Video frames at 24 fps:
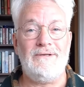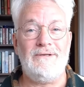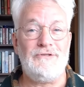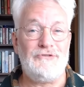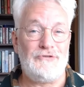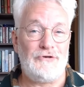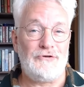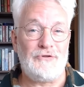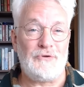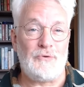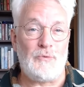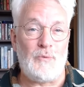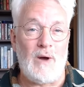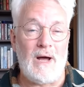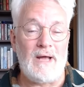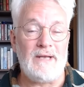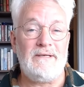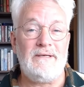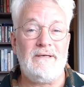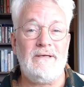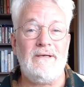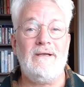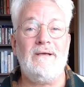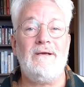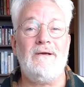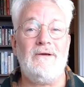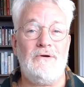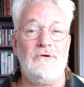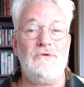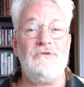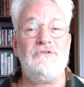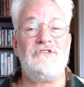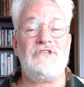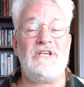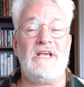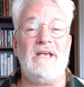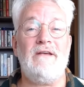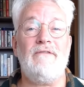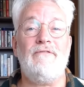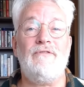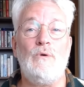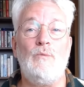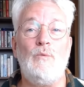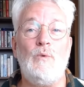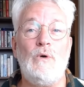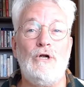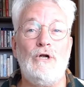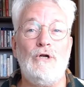to the one who saved
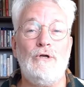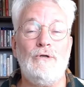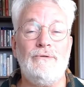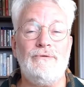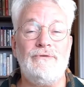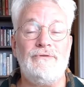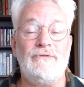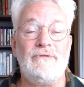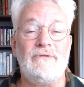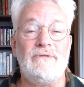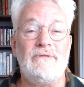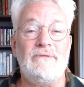the world.